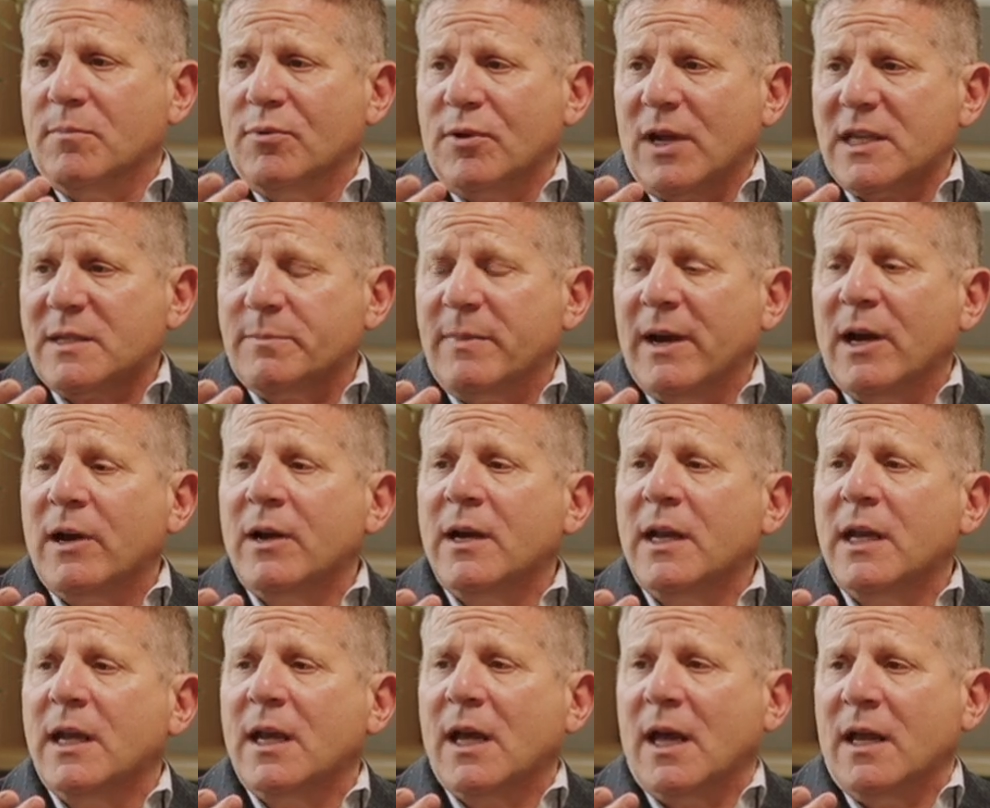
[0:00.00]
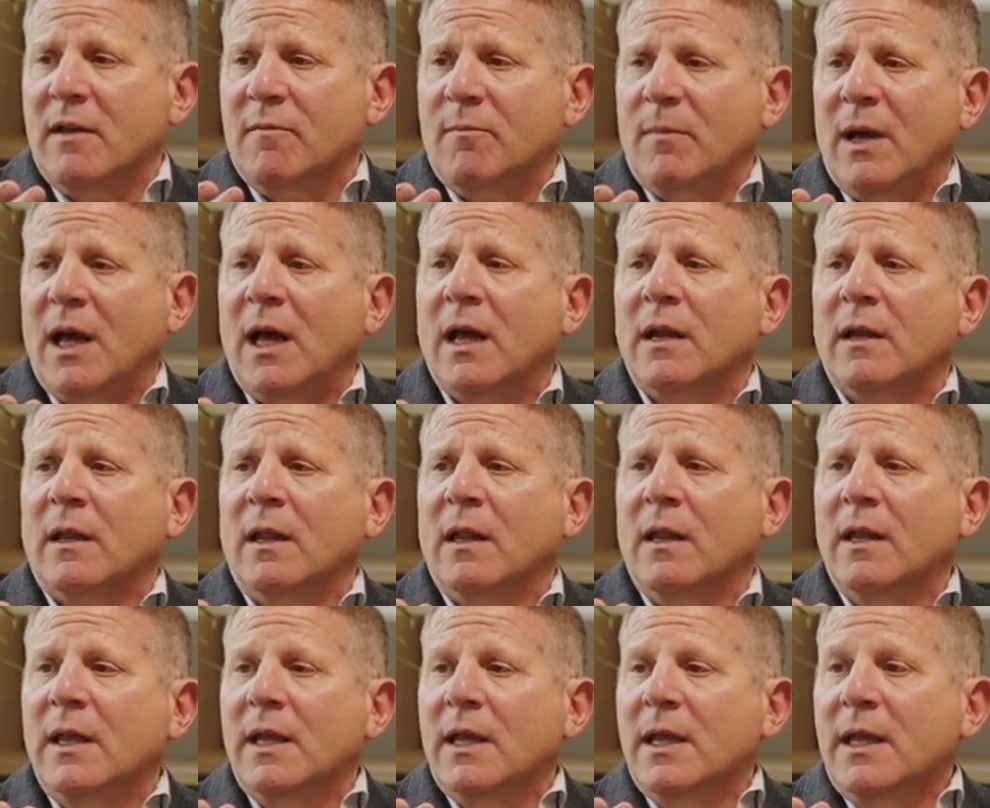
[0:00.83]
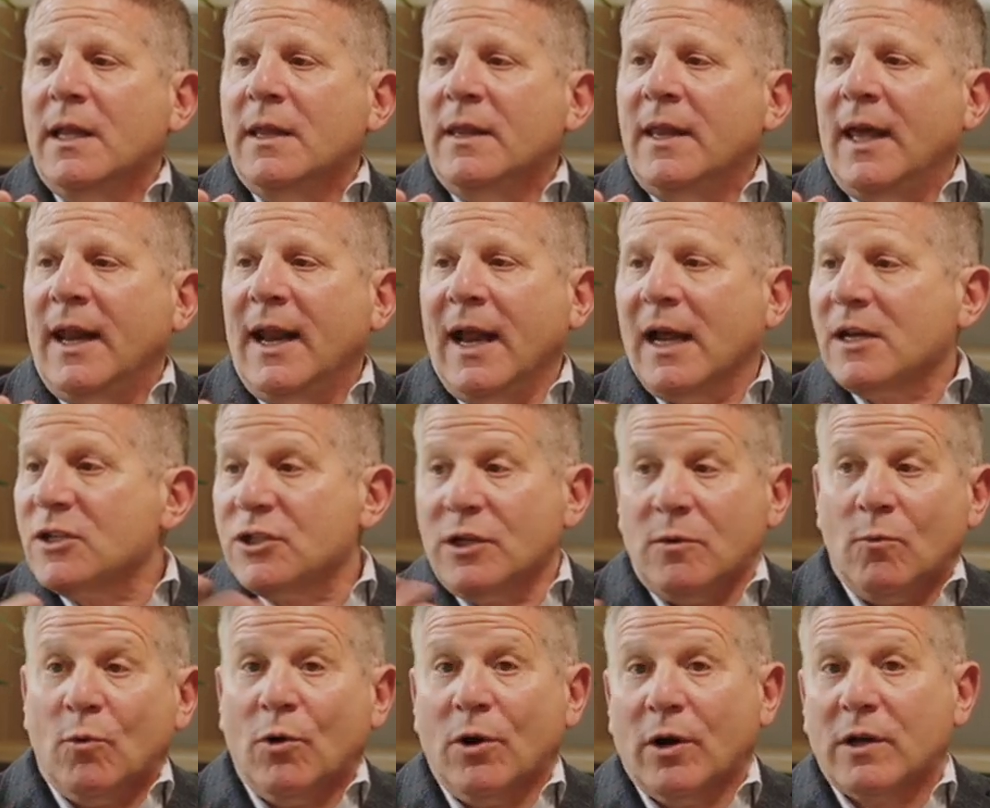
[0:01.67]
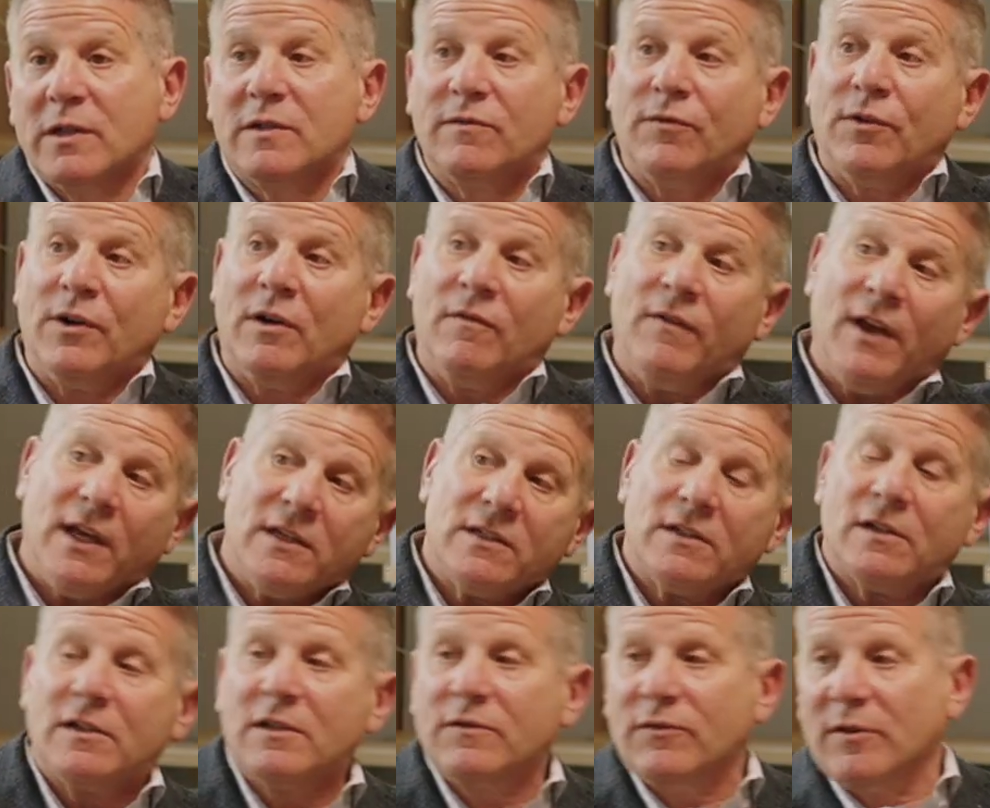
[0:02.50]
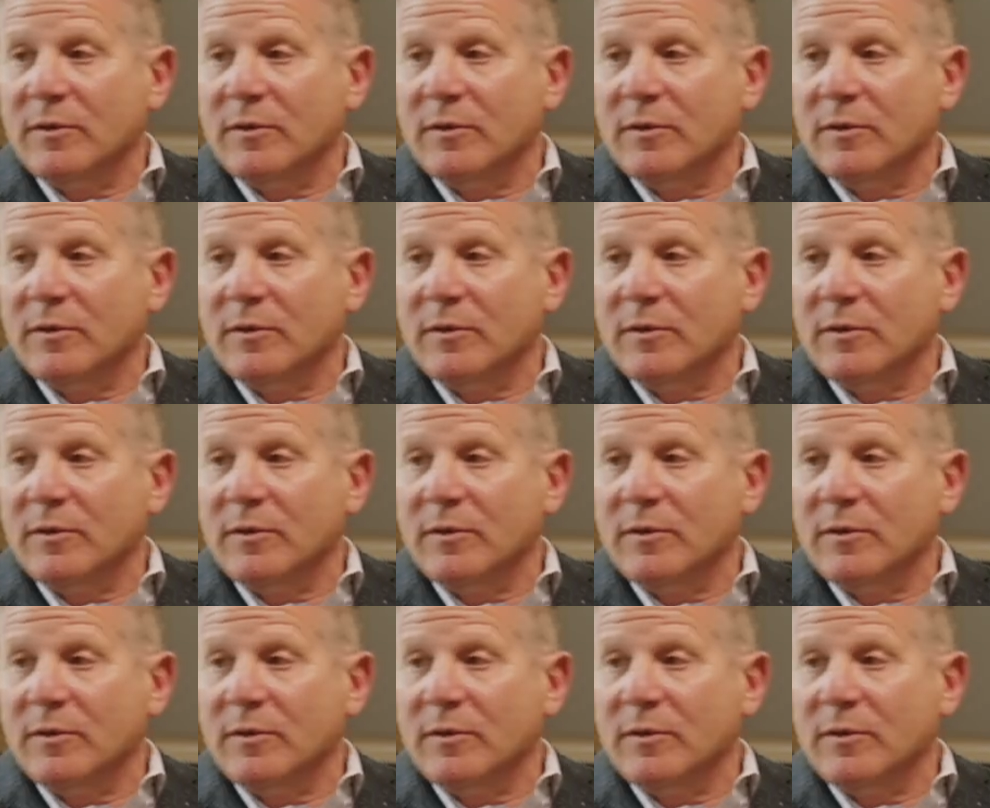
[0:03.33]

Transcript: prosperity kind of model that actually works for investors,